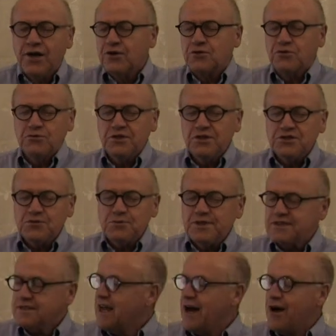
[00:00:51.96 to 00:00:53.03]

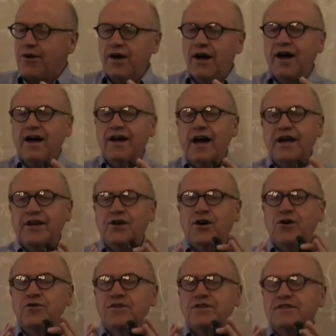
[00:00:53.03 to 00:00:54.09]
Christmas. Now, I
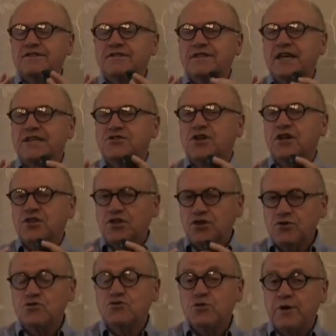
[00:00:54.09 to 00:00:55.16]
know that's not the
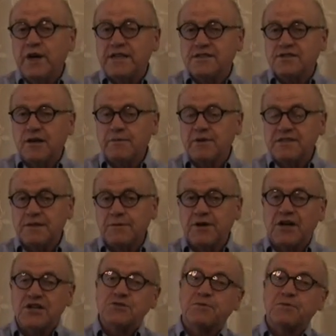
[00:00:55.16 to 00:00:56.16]
usual way I start my seminars,